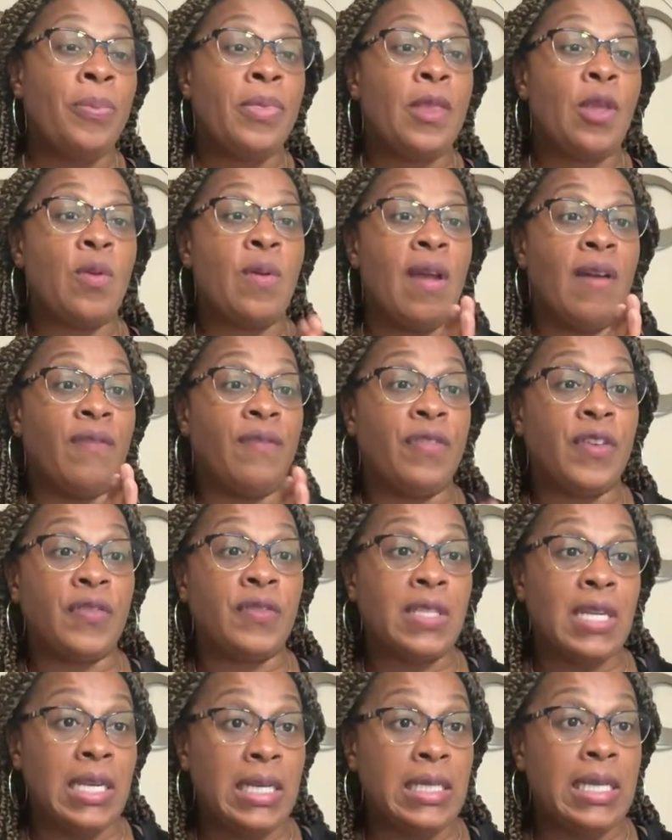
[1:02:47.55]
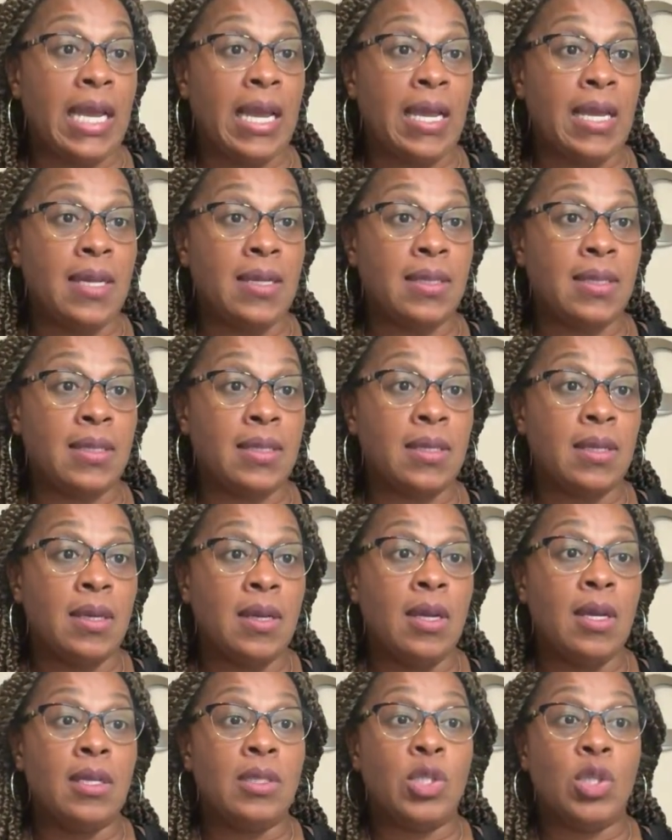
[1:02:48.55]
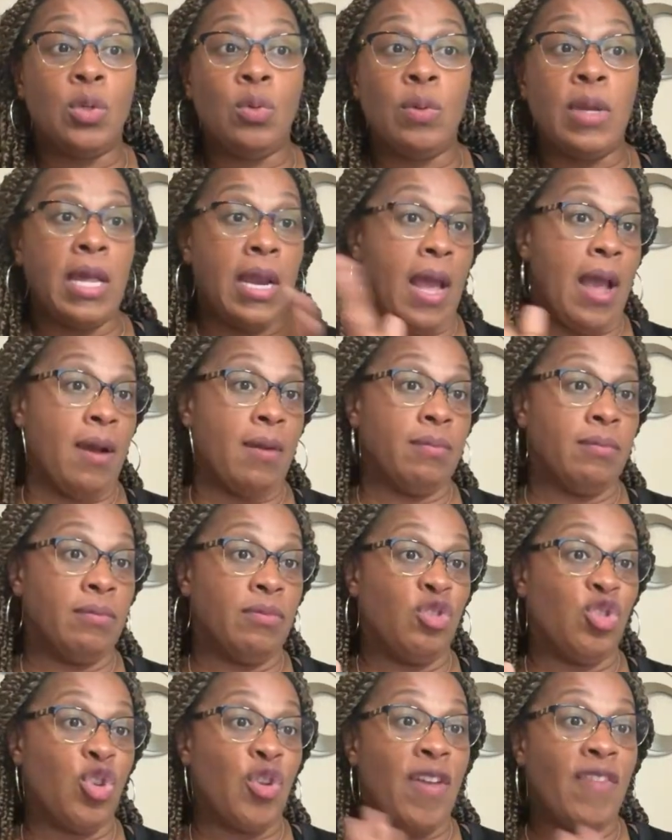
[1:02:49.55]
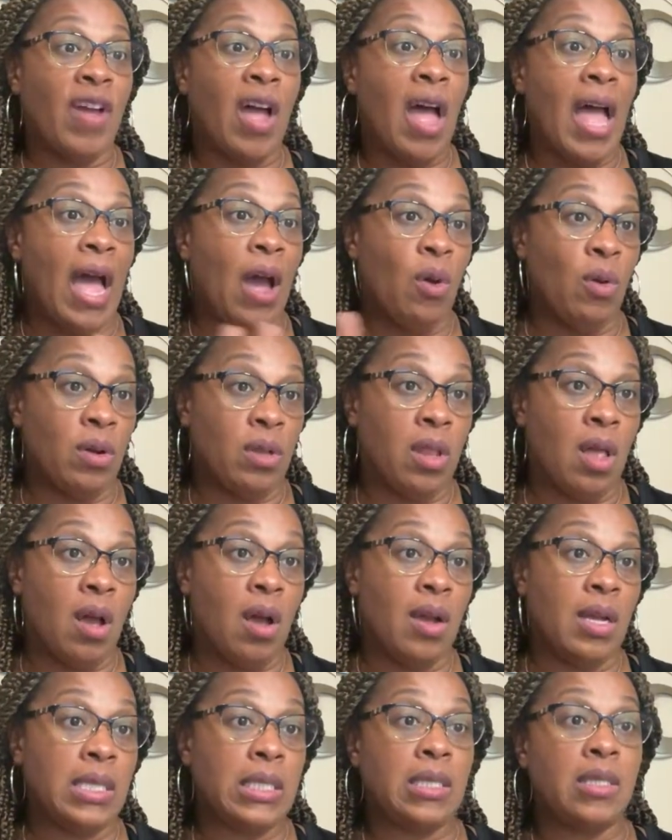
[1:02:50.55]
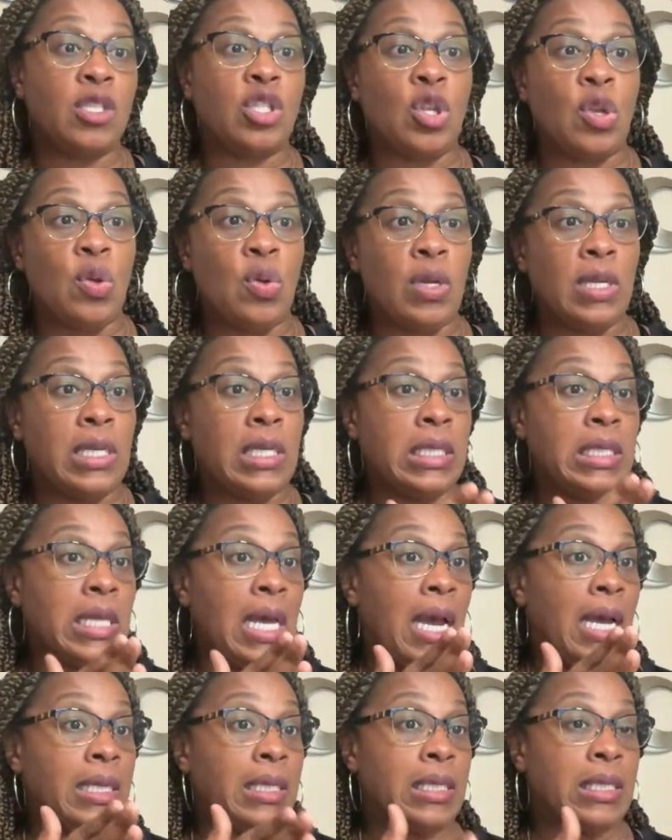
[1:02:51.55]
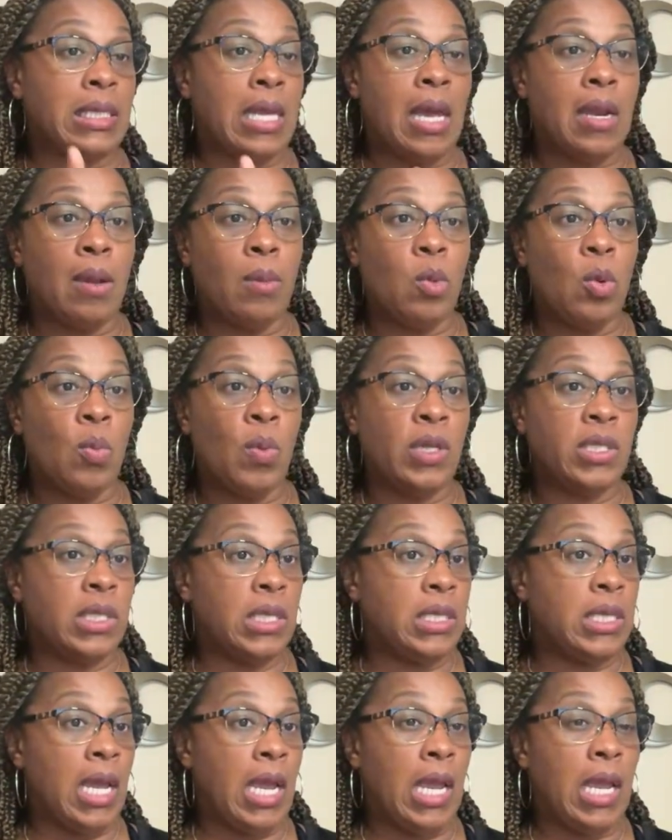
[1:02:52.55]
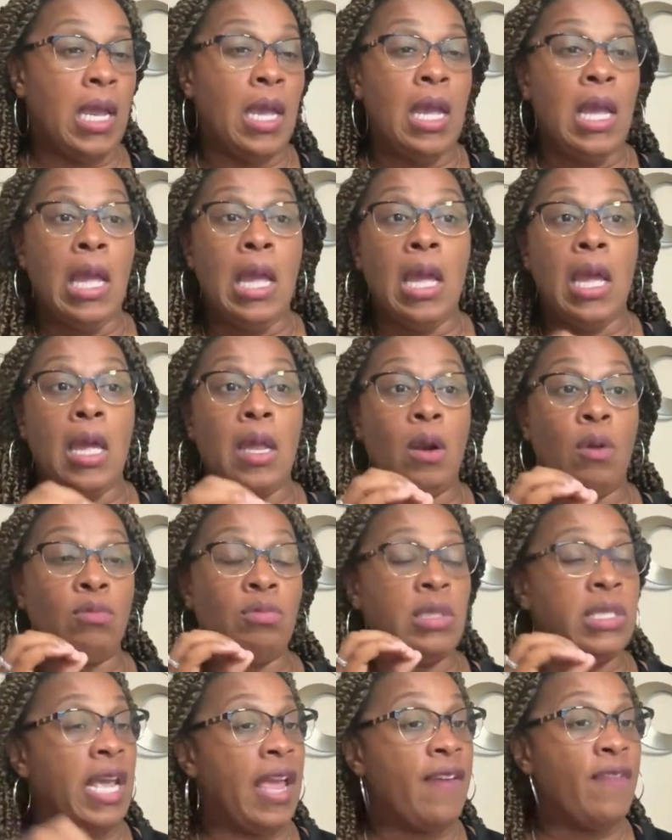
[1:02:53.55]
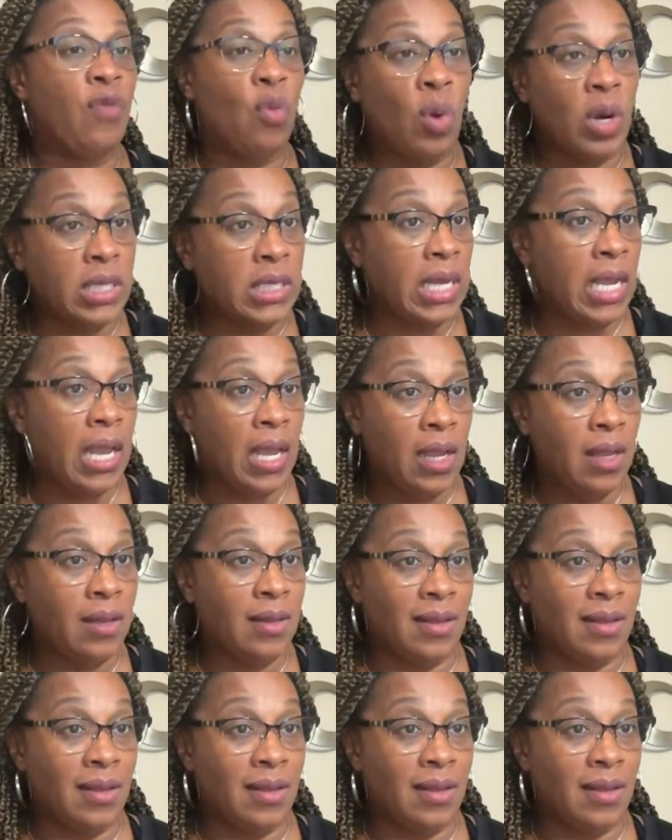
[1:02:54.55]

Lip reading: And you have 15 days to get out. So you have an out clause. So you can decide to sign up with one today, and on day 14,